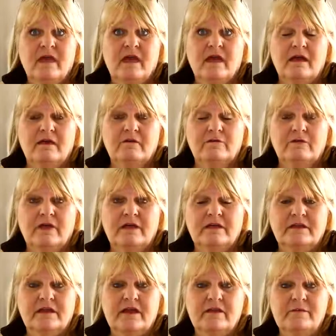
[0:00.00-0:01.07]
uh, where I
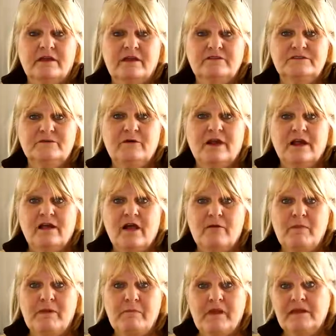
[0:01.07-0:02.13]
could come in and do what I call
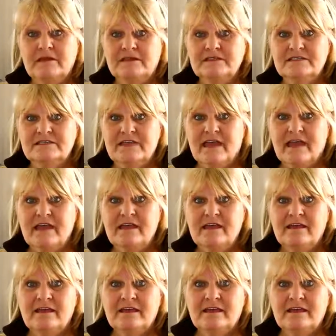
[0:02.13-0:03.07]
my maintenance day.